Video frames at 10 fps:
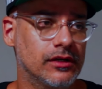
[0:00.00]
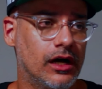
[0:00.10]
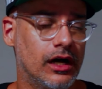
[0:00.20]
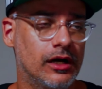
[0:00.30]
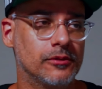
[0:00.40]

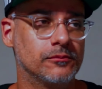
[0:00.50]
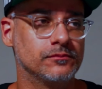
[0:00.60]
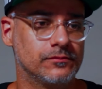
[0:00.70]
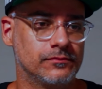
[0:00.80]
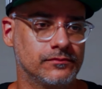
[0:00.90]

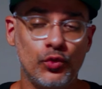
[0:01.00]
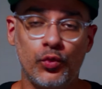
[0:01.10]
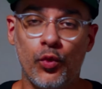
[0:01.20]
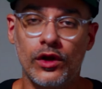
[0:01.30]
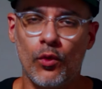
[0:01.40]
Um, you
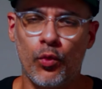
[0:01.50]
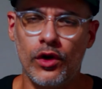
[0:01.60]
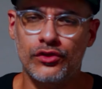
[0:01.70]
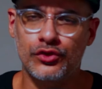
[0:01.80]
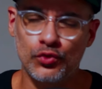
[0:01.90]
want to
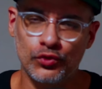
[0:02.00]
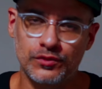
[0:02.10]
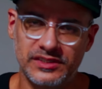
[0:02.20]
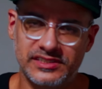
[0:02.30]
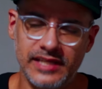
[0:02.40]
work through
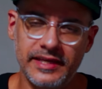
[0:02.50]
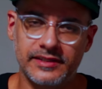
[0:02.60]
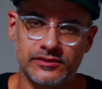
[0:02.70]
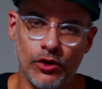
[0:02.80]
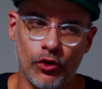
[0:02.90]
those
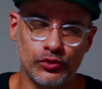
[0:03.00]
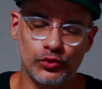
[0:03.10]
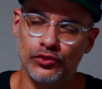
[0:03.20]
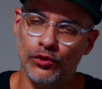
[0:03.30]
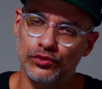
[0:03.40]
mistakes or
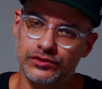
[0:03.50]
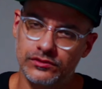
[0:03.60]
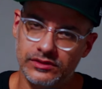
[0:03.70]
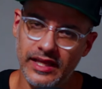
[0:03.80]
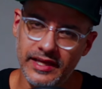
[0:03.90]
through those
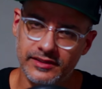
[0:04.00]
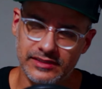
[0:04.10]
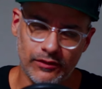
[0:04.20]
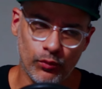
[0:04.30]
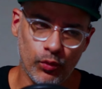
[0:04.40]

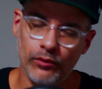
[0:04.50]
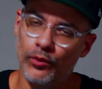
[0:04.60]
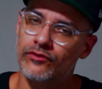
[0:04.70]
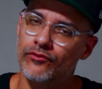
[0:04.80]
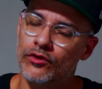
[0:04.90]
things. Like what
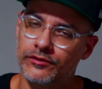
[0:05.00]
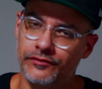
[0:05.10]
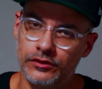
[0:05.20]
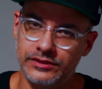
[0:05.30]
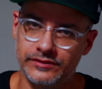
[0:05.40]
went wrong the
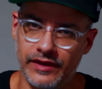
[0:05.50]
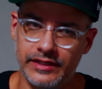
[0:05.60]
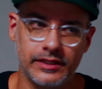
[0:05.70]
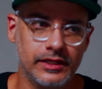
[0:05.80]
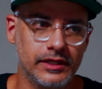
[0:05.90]
first
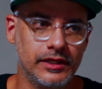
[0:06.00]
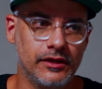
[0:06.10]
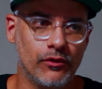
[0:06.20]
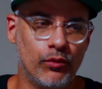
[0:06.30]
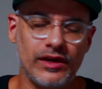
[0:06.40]
fight?
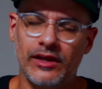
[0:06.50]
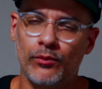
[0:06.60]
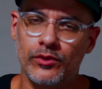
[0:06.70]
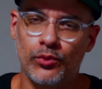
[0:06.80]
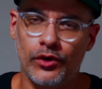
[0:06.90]
What
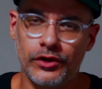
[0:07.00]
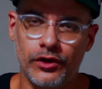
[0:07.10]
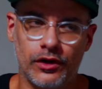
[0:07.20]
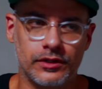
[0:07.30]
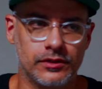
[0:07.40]
can we work
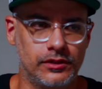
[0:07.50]
on?